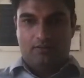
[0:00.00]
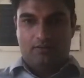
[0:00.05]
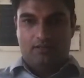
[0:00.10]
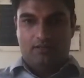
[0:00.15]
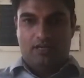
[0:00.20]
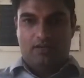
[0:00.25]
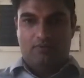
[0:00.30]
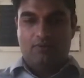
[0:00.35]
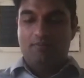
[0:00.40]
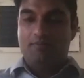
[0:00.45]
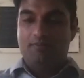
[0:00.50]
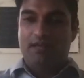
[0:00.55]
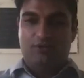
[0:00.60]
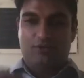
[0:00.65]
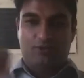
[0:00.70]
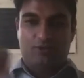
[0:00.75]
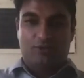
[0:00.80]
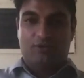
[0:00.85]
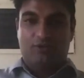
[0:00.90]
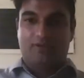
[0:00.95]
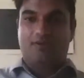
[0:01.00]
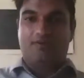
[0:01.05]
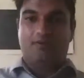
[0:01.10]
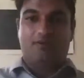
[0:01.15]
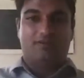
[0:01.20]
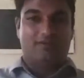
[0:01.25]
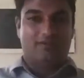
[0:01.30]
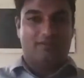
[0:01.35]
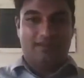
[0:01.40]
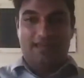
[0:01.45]
can we make sure
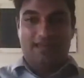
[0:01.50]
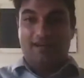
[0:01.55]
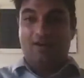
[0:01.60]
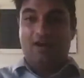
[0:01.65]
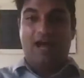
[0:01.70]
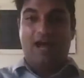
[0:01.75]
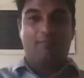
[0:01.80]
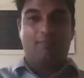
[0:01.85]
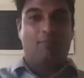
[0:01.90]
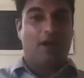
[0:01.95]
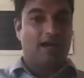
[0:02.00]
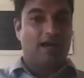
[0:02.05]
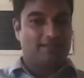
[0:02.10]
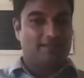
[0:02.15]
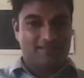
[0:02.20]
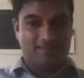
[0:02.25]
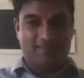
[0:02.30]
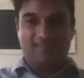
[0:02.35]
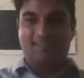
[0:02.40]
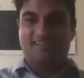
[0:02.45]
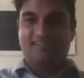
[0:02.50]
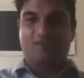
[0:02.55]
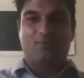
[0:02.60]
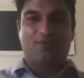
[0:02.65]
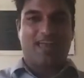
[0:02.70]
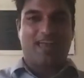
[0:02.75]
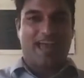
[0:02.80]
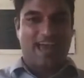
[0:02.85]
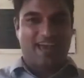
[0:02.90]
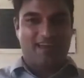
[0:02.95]
and that our hypotheses that
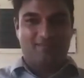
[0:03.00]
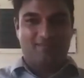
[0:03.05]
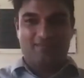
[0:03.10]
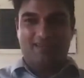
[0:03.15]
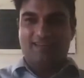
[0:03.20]
we had